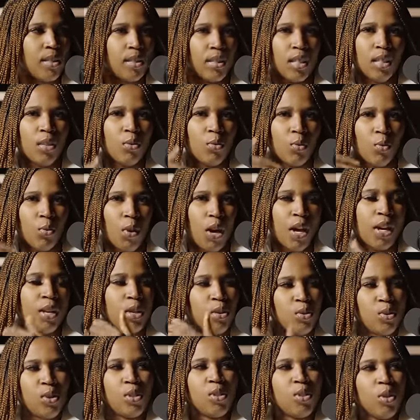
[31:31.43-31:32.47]
then why are you
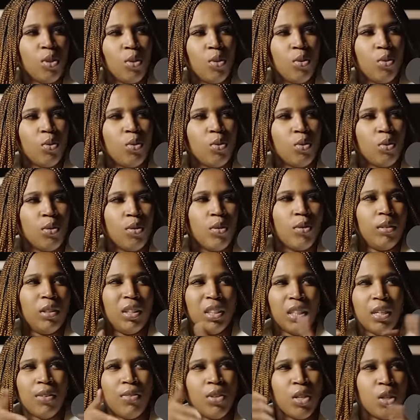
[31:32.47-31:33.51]
still
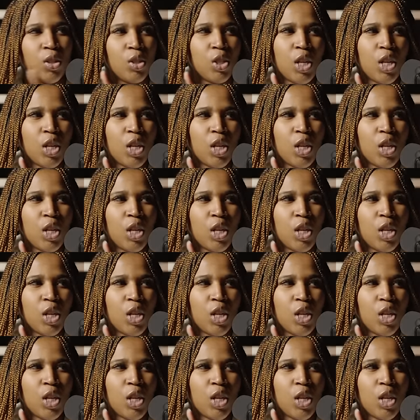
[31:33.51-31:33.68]
leaving your